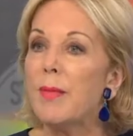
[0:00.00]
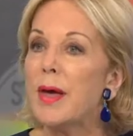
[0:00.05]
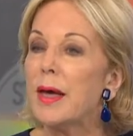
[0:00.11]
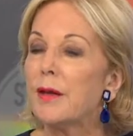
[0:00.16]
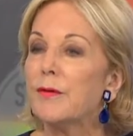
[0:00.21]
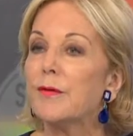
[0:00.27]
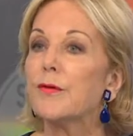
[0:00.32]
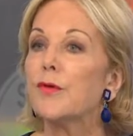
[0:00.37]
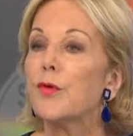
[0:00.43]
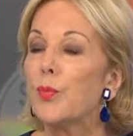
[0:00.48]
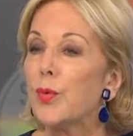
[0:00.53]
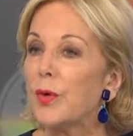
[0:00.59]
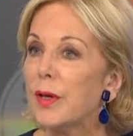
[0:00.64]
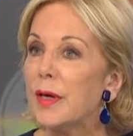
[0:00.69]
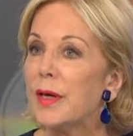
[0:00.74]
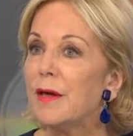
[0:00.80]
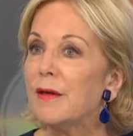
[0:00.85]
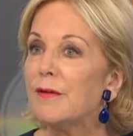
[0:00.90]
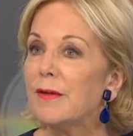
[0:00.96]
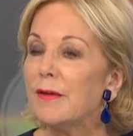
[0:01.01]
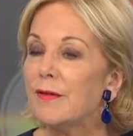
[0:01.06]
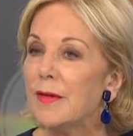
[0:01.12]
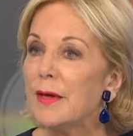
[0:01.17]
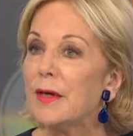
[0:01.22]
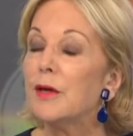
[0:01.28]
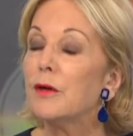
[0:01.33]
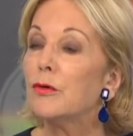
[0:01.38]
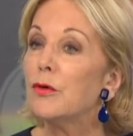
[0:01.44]
Matters is a pretty easy
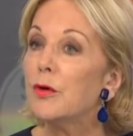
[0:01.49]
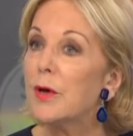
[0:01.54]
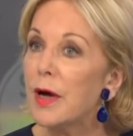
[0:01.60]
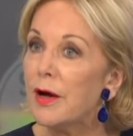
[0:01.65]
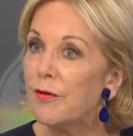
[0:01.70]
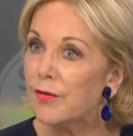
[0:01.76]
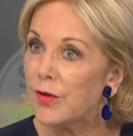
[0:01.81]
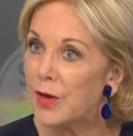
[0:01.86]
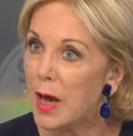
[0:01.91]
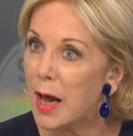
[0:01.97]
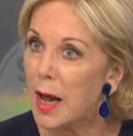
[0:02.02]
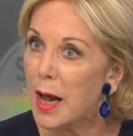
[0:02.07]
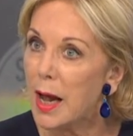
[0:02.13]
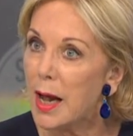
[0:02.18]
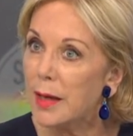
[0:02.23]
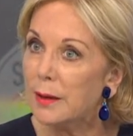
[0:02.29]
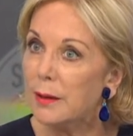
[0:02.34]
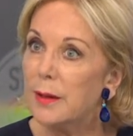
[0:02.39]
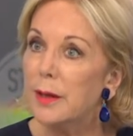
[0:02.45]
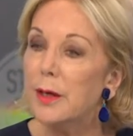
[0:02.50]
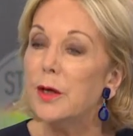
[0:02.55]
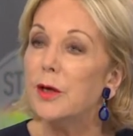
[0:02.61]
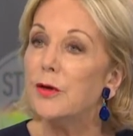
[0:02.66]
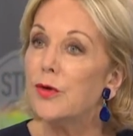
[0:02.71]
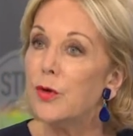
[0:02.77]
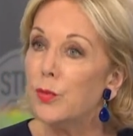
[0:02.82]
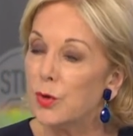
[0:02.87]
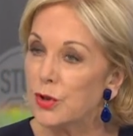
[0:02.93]
thing. You look after your heart,
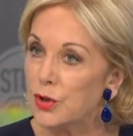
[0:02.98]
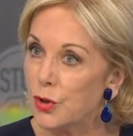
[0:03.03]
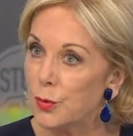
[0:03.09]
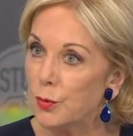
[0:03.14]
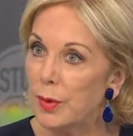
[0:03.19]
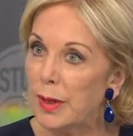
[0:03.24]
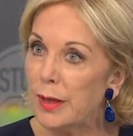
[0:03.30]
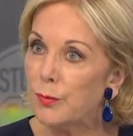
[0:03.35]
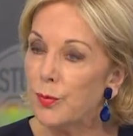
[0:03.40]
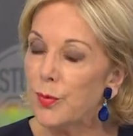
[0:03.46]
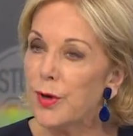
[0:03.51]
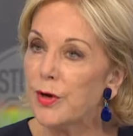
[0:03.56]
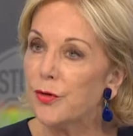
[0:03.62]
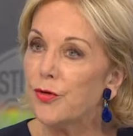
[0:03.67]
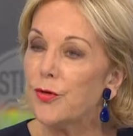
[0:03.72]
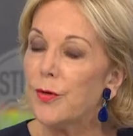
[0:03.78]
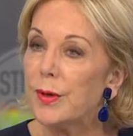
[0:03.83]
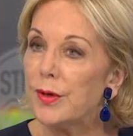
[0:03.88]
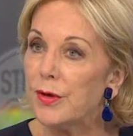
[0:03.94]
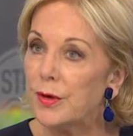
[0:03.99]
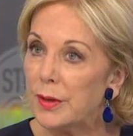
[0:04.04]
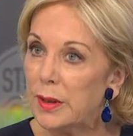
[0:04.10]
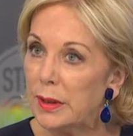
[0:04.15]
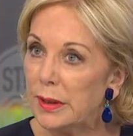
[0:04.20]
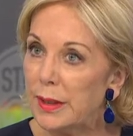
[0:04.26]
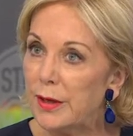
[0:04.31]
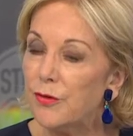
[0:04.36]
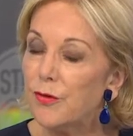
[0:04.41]
you watch your blood pressure and your
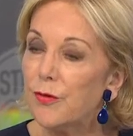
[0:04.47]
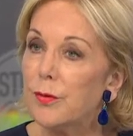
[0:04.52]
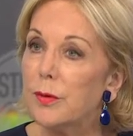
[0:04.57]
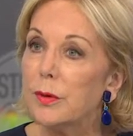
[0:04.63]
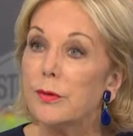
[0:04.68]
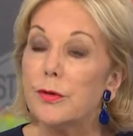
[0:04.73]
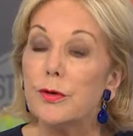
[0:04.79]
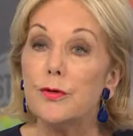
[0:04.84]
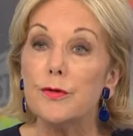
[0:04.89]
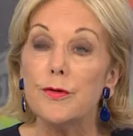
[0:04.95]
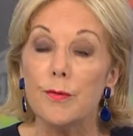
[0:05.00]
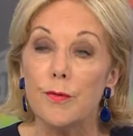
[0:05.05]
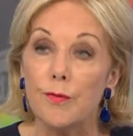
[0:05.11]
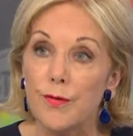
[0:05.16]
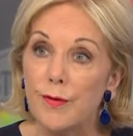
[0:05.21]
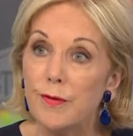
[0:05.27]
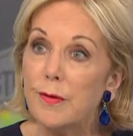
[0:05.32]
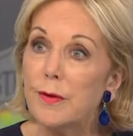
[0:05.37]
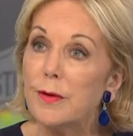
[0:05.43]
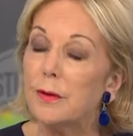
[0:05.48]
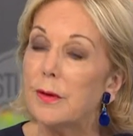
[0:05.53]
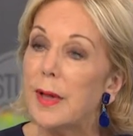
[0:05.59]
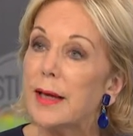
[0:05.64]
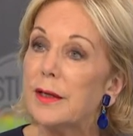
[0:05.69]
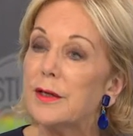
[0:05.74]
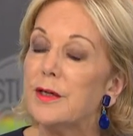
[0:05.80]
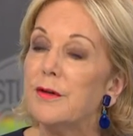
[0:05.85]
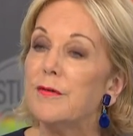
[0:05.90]
cholesterol, you do some physical
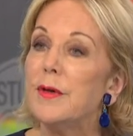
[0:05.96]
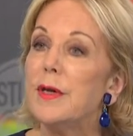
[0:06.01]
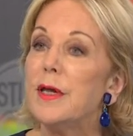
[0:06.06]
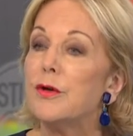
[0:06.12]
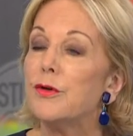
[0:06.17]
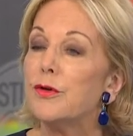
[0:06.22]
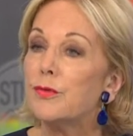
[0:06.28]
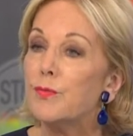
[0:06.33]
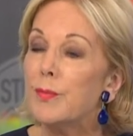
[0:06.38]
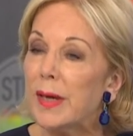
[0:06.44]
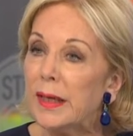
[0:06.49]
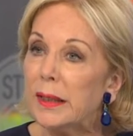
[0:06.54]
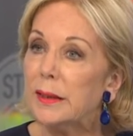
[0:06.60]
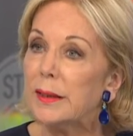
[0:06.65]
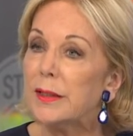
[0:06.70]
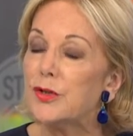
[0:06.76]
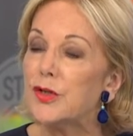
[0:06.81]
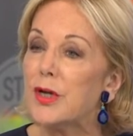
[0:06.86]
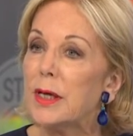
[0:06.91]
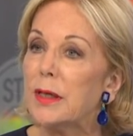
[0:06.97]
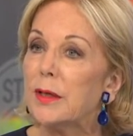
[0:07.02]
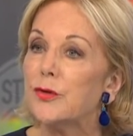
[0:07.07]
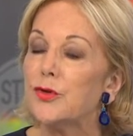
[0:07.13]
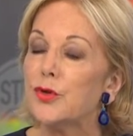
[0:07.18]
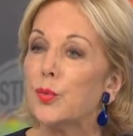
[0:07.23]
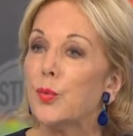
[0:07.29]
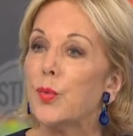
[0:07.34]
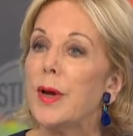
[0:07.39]
activity, you mentally
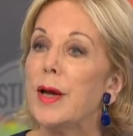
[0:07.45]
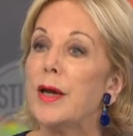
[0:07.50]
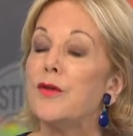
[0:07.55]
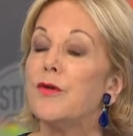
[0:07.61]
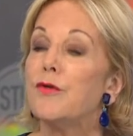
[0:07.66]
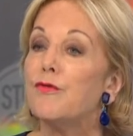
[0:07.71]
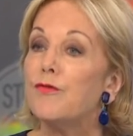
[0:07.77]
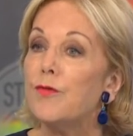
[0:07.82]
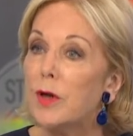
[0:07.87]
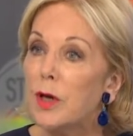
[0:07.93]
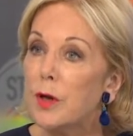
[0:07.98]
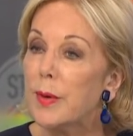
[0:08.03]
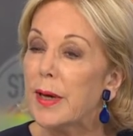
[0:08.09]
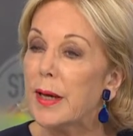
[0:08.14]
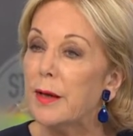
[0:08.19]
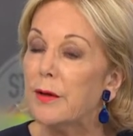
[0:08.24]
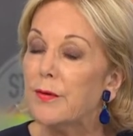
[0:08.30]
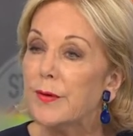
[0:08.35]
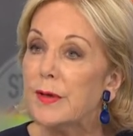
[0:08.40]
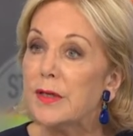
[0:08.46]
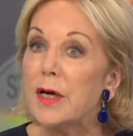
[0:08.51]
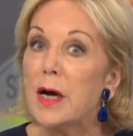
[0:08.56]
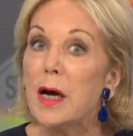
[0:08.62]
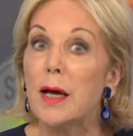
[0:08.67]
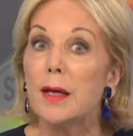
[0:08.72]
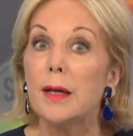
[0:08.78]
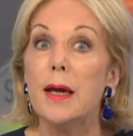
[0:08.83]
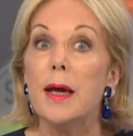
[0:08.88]
challenge your brain, you follow a healthy
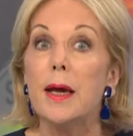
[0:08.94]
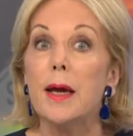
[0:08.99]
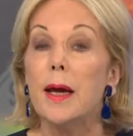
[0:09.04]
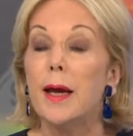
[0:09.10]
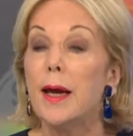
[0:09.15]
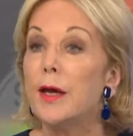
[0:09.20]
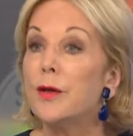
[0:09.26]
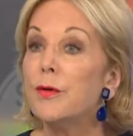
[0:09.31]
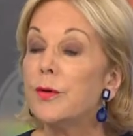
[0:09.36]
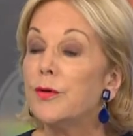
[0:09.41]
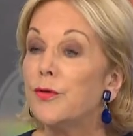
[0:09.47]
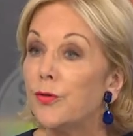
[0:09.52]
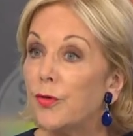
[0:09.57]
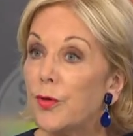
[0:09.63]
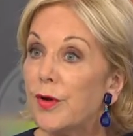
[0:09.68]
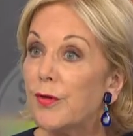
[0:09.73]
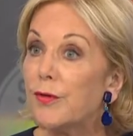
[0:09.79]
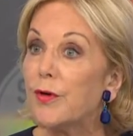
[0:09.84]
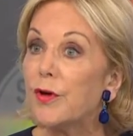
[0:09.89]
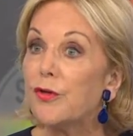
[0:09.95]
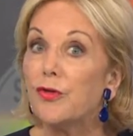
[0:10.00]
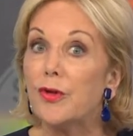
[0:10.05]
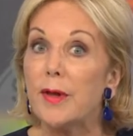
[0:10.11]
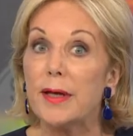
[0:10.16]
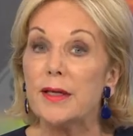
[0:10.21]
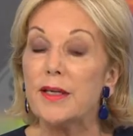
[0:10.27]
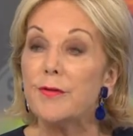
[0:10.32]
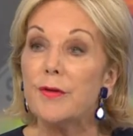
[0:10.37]
diet, and you enjoy social
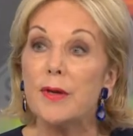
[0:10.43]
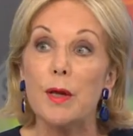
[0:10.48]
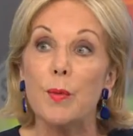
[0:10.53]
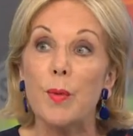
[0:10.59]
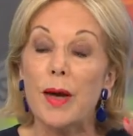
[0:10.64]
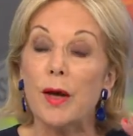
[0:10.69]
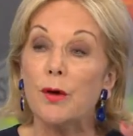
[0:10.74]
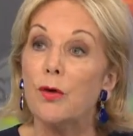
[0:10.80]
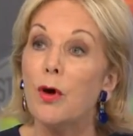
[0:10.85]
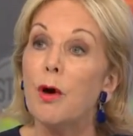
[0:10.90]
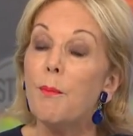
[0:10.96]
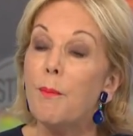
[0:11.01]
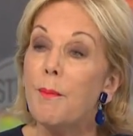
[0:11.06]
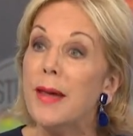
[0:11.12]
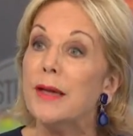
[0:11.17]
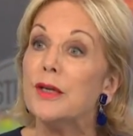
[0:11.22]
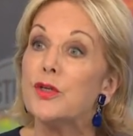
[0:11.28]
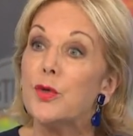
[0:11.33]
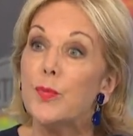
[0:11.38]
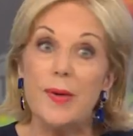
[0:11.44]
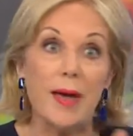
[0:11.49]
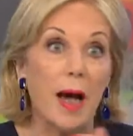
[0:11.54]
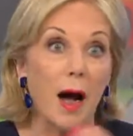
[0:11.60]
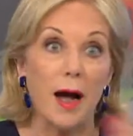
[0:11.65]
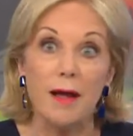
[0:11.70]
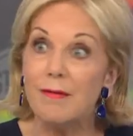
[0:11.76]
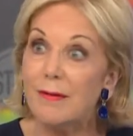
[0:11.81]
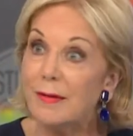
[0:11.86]
activity. We are not meant to be
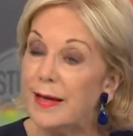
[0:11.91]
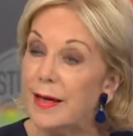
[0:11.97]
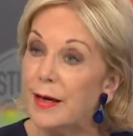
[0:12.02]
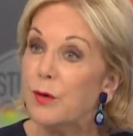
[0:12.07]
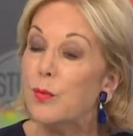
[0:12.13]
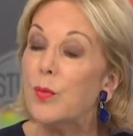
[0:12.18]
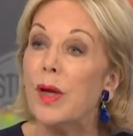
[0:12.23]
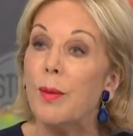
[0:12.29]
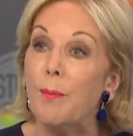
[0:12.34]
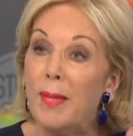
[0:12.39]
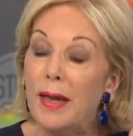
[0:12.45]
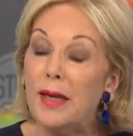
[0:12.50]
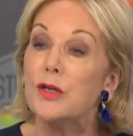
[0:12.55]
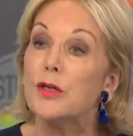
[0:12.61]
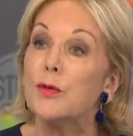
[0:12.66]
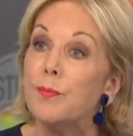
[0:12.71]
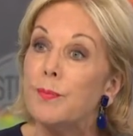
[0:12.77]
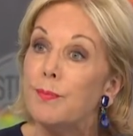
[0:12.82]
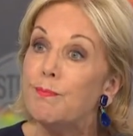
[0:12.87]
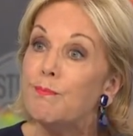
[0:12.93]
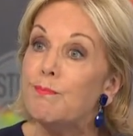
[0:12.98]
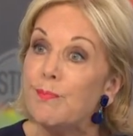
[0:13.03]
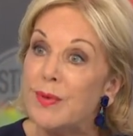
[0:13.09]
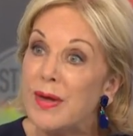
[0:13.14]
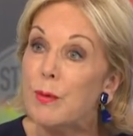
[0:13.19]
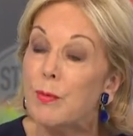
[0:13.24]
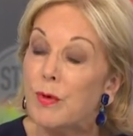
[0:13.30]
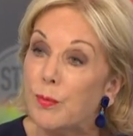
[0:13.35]
isolated, we're meant to
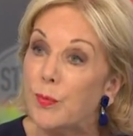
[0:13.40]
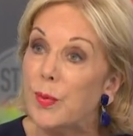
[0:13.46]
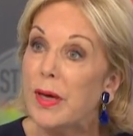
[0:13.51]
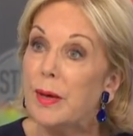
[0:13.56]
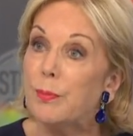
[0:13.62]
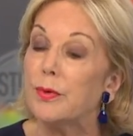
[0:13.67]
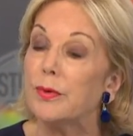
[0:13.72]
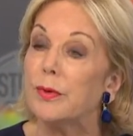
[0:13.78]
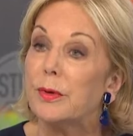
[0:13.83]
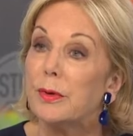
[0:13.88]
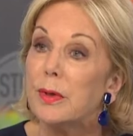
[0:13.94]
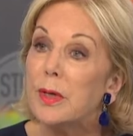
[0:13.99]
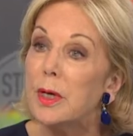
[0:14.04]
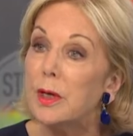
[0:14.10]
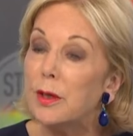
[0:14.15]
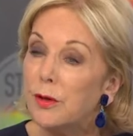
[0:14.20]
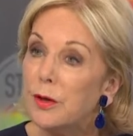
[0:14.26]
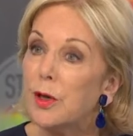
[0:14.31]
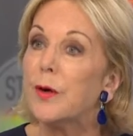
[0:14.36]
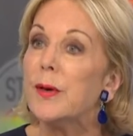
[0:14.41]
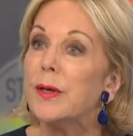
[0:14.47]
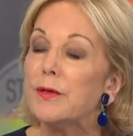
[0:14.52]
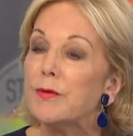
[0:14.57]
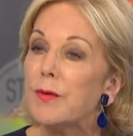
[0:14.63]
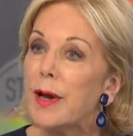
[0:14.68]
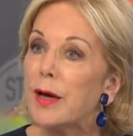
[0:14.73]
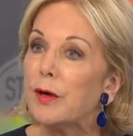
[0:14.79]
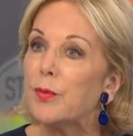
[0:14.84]
be with people and, you know,
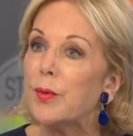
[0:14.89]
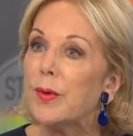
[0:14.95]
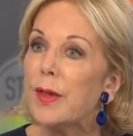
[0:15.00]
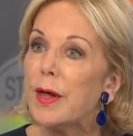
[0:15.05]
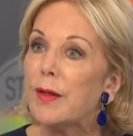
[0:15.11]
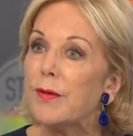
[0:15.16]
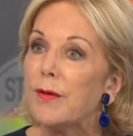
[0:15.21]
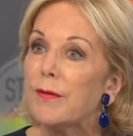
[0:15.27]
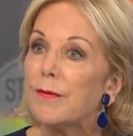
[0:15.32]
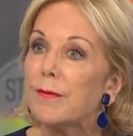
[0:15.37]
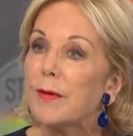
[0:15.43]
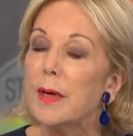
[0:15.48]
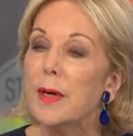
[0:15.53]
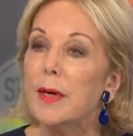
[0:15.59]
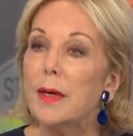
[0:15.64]
interact with others.